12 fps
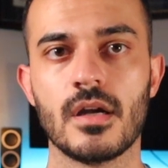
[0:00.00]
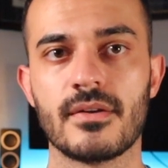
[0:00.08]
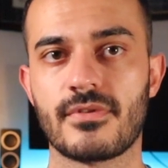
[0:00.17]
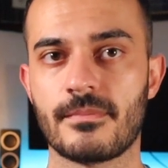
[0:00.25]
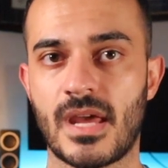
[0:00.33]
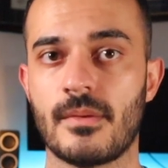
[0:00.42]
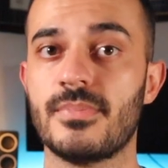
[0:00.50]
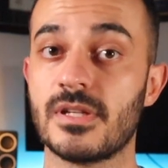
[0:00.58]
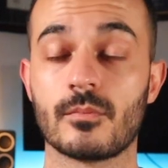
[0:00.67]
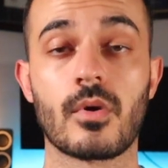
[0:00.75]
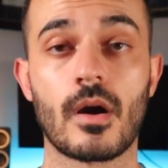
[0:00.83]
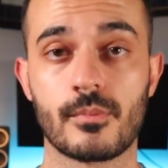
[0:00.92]
from not
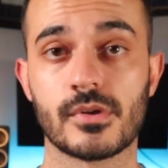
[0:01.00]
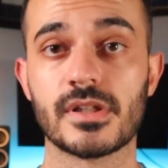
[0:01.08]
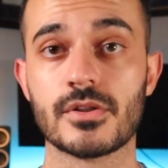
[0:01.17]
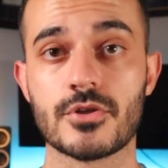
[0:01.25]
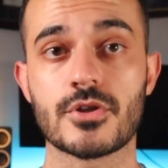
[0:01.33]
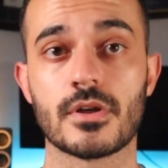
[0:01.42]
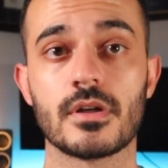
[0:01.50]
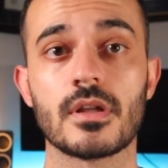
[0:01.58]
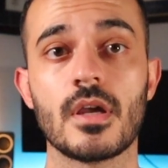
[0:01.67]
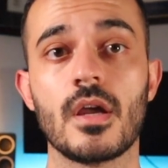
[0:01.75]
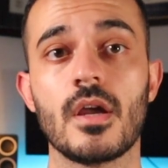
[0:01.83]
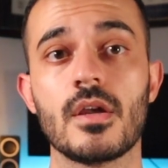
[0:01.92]
being properly insured.
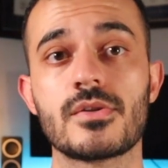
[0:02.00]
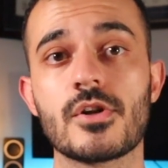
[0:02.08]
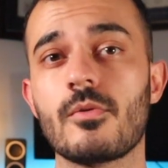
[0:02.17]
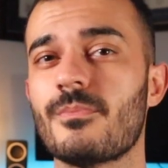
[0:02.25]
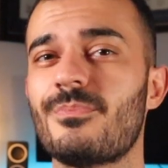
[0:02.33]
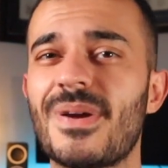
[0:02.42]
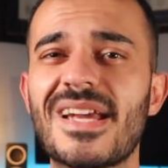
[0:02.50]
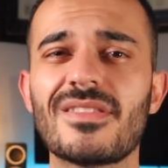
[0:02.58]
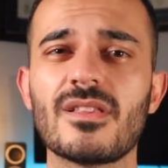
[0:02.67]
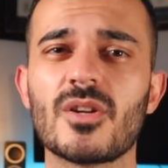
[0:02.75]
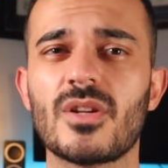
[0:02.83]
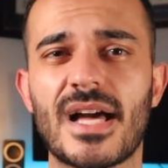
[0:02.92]
So pay the
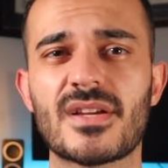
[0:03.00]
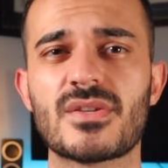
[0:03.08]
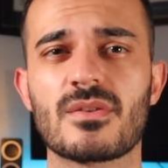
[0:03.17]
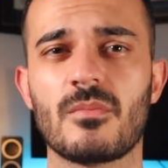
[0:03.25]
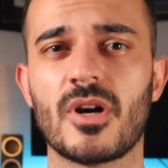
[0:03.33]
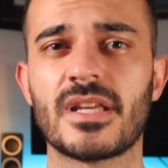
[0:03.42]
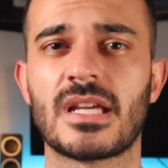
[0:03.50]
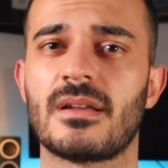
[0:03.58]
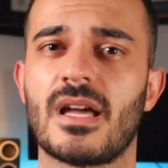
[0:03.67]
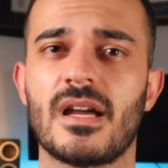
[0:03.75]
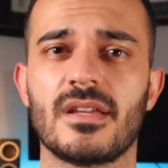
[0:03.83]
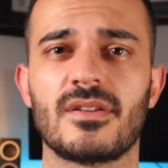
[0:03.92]
little extra money
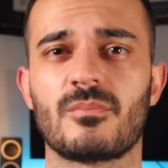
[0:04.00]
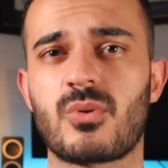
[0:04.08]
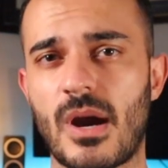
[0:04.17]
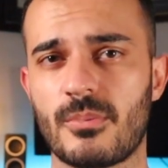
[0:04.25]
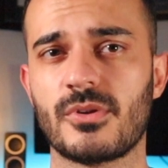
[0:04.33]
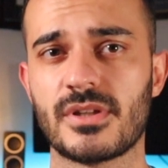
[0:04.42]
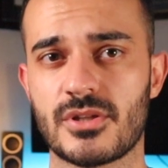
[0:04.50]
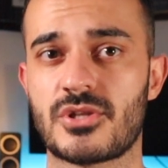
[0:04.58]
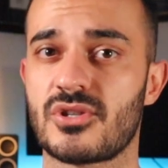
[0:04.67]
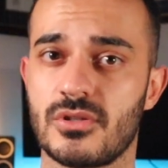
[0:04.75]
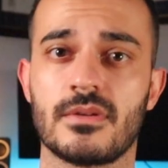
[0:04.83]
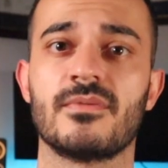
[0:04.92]
and properly
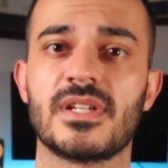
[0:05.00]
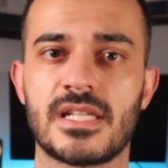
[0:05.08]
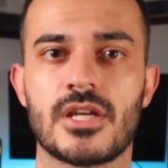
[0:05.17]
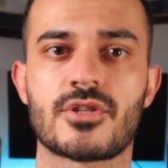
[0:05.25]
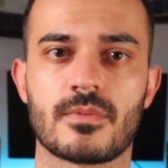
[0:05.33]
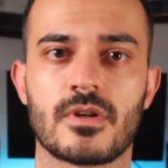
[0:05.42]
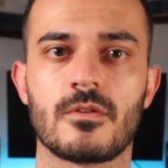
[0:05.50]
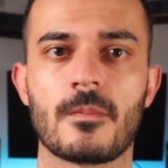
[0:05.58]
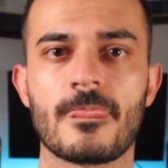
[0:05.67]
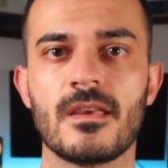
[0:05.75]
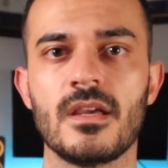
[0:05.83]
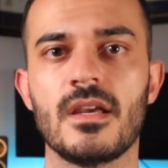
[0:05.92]
insure your vacation rental.
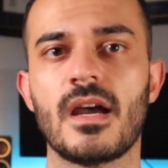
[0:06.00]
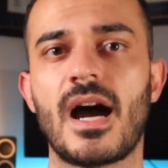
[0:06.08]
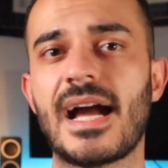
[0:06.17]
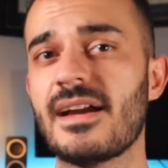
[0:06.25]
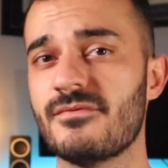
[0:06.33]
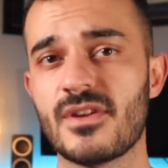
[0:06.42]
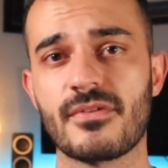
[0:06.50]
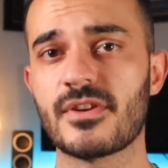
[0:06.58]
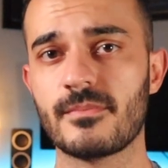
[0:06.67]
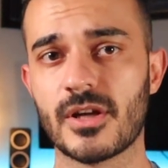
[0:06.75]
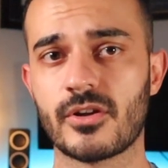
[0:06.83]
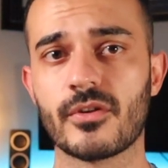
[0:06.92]
I have
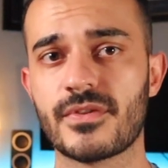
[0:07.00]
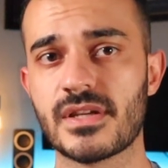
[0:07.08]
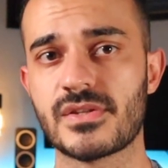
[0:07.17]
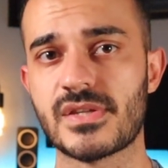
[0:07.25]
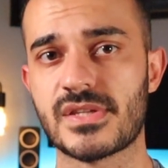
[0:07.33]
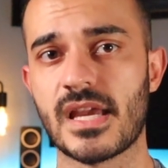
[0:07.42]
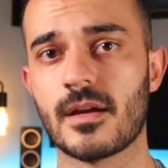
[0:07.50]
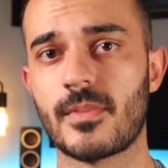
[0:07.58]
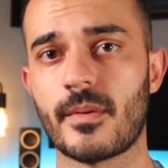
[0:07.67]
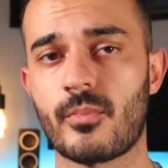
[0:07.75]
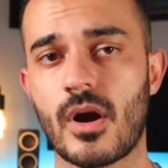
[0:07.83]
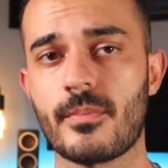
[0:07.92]
nothing but good things to say
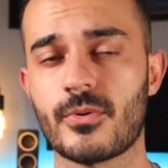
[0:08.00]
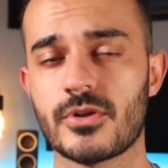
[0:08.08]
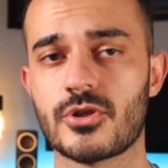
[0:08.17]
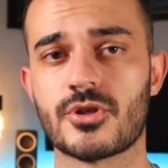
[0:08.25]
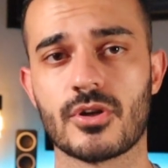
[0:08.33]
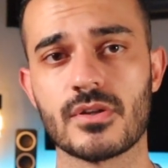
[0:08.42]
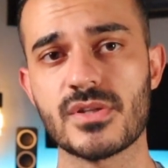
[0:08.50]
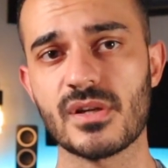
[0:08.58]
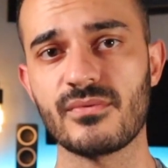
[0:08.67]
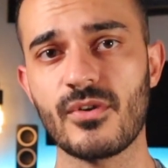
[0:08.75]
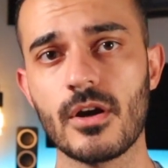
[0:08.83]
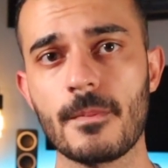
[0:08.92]
about proper insurance so
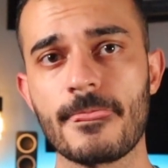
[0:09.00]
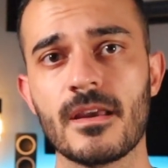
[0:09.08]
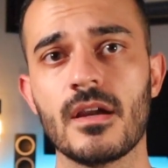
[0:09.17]
far.